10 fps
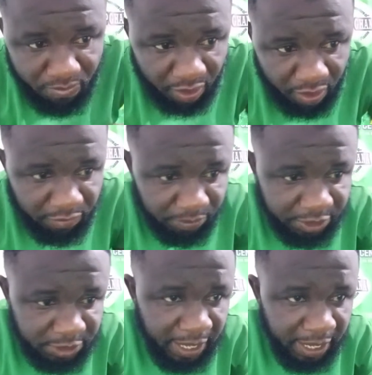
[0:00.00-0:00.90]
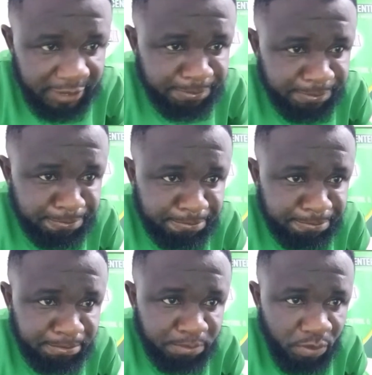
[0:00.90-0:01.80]
from this plant,
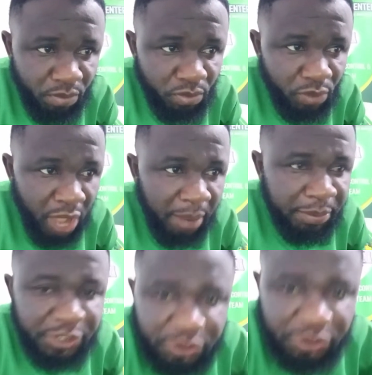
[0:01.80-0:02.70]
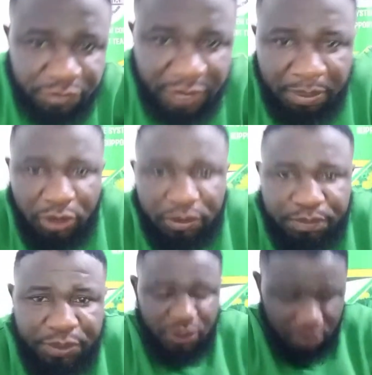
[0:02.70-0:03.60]
I appreciate you for your blood
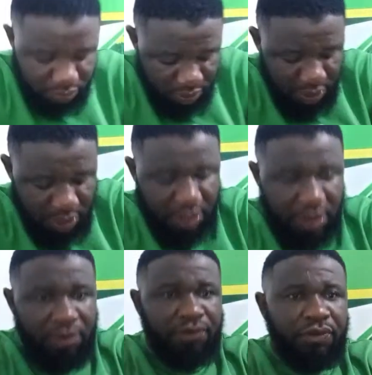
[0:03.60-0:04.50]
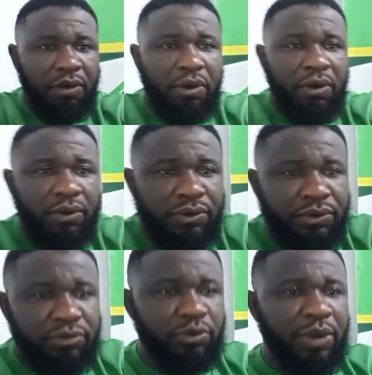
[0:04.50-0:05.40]
pressure, for
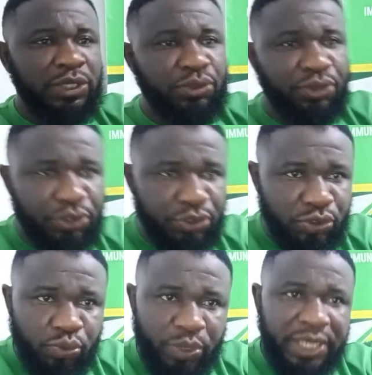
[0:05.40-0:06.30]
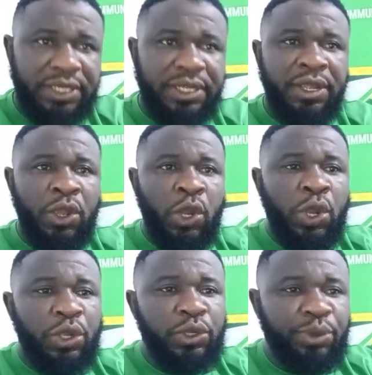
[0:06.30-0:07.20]
you want to reduce weight,
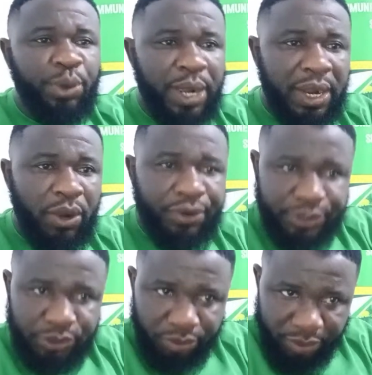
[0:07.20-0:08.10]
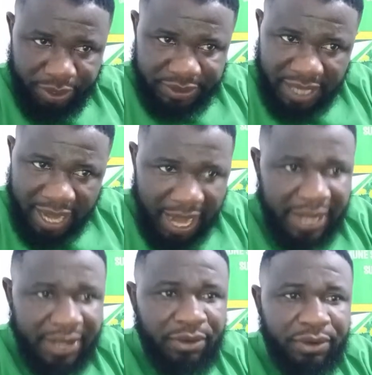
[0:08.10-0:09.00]
your cholesterol is
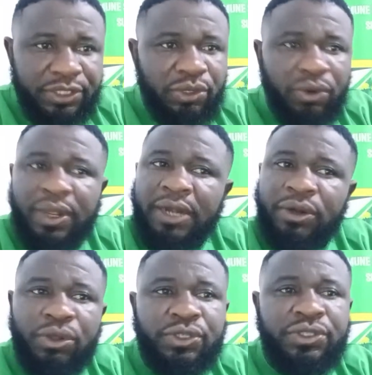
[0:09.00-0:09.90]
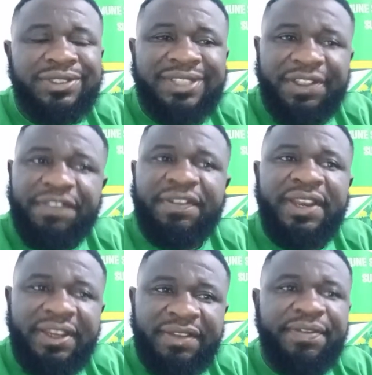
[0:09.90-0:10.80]
high. Cholesterol can cause
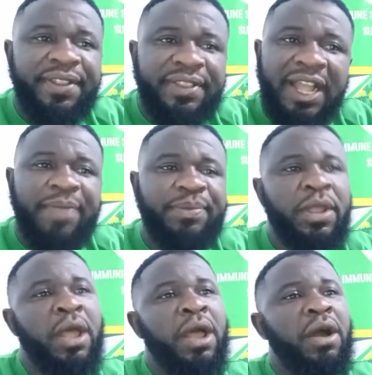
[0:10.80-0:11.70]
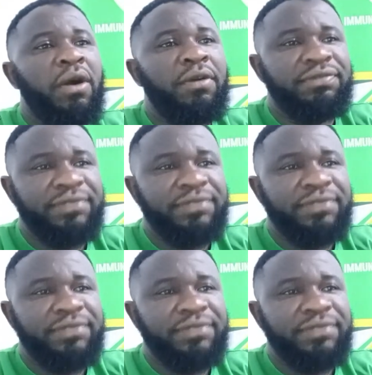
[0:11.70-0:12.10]
different types of